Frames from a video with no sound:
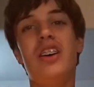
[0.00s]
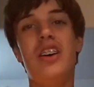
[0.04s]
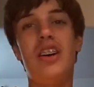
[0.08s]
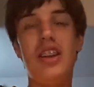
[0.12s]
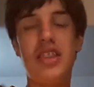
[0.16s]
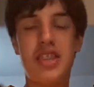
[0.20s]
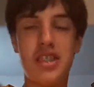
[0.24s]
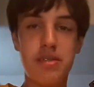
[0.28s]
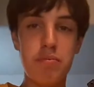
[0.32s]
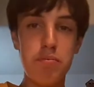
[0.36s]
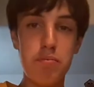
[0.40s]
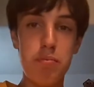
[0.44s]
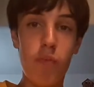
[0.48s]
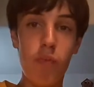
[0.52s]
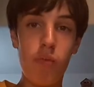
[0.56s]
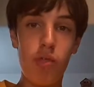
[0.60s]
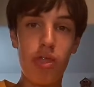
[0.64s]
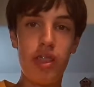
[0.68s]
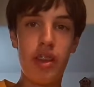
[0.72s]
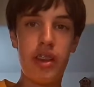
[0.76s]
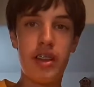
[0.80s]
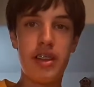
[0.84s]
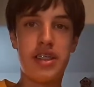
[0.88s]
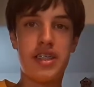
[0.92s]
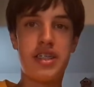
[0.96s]
it's
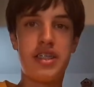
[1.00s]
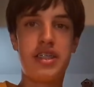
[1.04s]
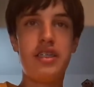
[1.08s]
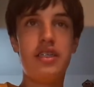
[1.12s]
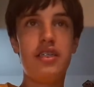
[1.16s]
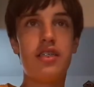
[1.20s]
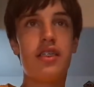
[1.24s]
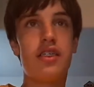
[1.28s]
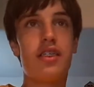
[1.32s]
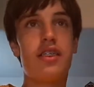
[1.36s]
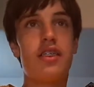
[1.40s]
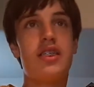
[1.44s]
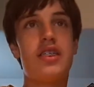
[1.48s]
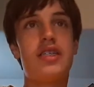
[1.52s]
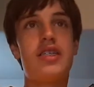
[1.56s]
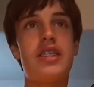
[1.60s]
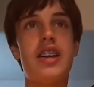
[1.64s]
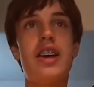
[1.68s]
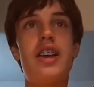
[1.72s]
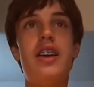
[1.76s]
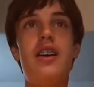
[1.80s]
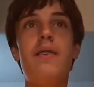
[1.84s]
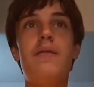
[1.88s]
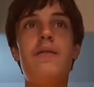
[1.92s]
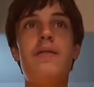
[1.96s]

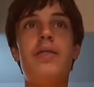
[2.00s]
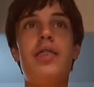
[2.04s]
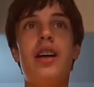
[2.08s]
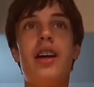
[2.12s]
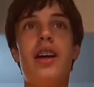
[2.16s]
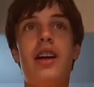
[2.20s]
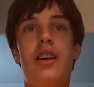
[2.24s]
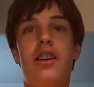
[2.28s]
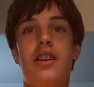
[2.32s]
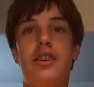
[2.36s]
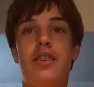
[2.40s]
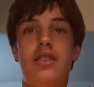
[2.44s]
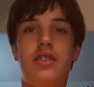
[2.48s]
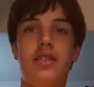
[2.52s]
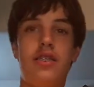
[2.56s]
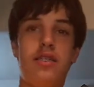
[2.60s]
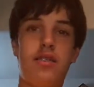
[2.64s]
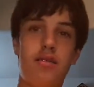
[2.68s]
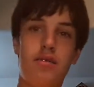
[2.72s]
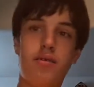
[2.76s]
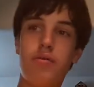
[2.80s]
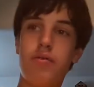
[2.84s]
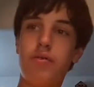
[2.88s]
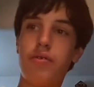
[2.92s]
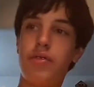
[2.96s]
instead
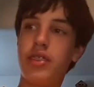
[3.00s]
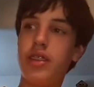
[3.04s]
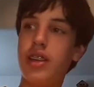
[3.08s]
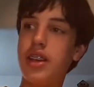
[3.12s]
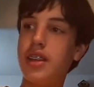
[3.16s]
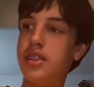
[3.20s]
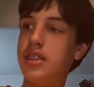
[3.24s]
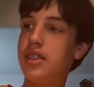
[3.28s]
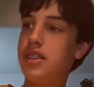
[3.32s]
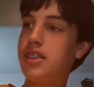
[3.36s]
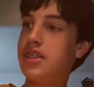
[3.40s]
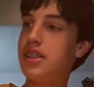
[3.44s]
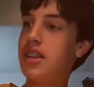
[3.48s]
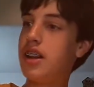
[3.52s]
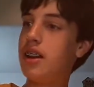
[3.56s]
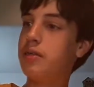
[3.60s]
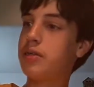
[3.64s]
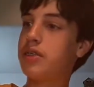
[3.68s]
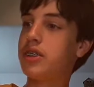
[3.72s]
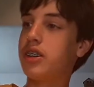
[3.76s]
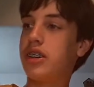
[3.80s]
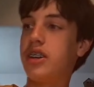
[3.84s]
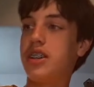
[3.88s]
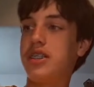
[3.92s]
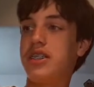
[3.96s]
of
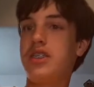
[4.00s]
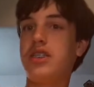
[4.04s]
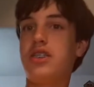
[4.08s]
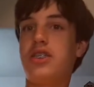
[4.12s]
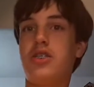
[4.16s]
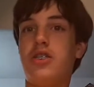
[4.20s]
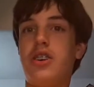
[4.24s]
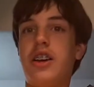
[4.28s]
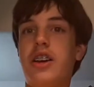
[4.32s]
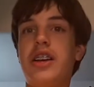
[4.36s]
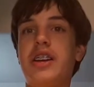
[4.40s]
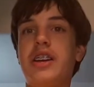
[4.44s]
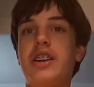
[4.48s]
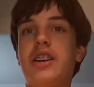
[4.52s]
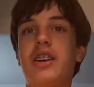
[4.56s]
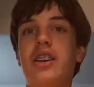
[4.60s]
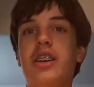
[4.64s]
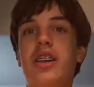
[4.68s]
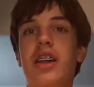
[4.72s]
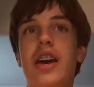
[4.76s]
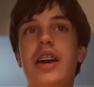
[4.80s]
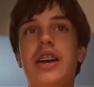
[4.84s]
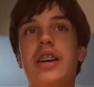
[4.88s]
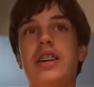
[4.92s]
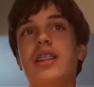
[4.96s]
concentrating on
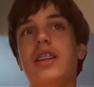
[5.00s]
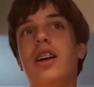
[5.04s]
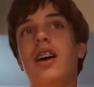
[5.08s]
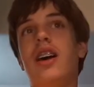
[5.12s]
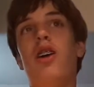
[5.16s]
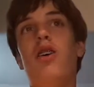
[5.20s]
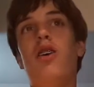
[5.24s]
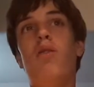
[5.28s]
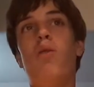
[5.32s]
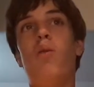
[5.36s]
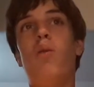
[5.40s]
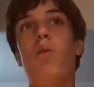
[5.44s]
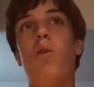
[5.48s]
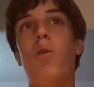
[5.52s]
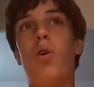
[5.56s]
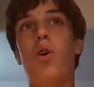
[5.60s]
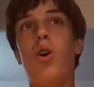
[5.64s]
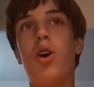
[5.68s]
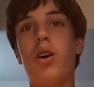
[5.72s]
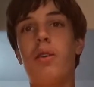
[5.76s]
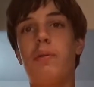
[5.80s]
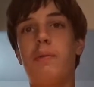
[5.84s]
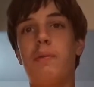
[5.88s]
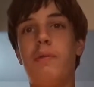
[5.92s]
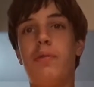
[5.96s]
like the
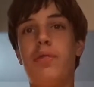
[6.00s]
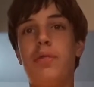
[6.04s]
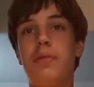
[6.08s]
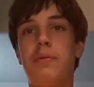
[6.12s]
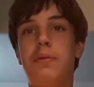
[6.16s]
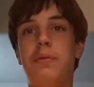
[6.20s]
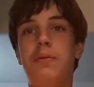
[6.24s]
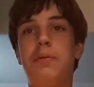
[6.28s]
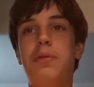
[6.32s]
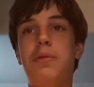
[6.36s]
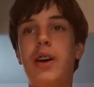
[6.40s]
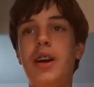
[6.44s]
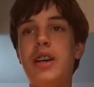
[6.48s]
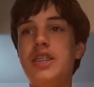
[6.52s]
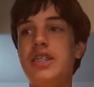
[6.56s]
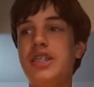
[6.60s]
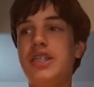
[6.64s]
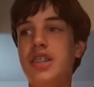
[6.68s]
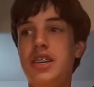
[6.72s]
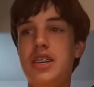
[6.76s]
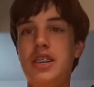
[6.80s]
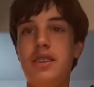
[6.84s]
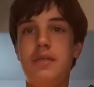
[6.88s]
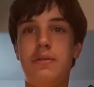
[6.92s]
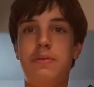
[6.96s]
warm,
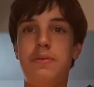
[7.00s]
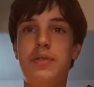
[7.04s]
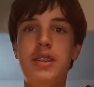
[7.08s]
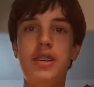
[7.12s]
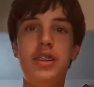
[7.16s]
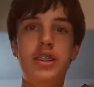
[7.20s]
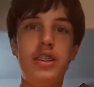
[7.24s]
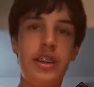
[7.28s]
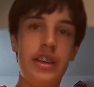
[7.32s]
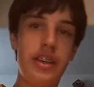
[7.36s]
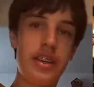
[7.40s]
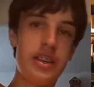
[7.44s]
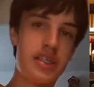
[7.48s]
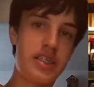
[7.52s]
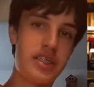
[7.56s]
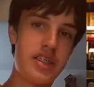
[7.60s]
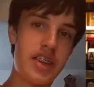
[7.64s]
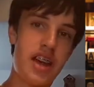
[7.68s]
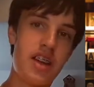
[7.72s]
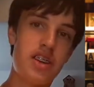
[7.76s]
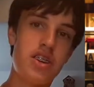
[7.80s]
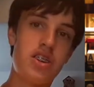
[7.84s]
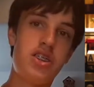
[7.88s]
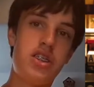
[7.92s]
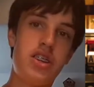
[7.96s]
fuzzy feelings
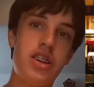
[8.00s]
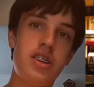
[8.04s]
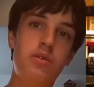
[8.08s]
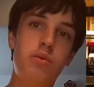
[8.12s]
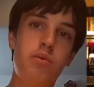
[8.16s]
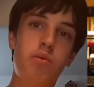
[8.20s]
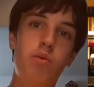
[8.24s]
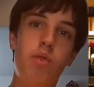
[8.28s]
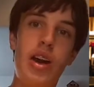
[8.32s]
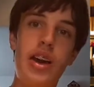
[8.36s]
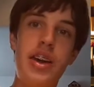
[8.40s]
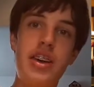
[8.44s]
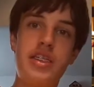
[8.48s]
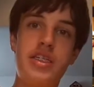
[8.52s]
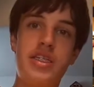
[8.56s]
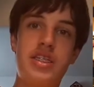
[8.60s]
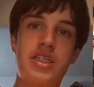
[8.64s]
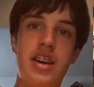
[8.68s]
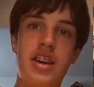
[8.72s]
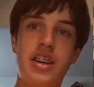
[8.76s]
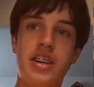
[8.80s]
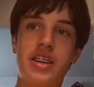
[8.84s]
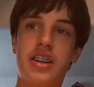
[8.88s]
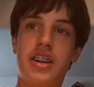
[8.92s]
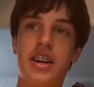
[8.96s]
that Jin Wei
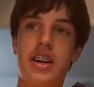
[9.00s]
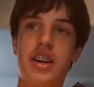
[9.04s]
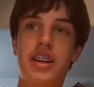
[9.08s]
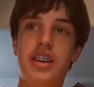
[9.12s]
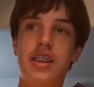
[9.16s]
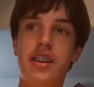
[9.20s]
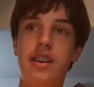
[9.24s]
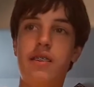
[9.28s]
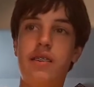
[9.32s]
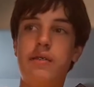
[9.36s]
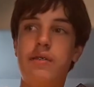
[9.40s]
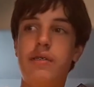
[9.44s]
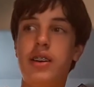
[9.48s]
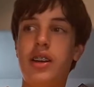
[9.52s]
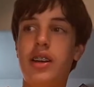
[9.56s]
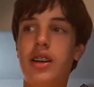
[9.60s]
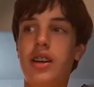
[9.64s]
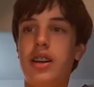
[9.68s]
Thek kind of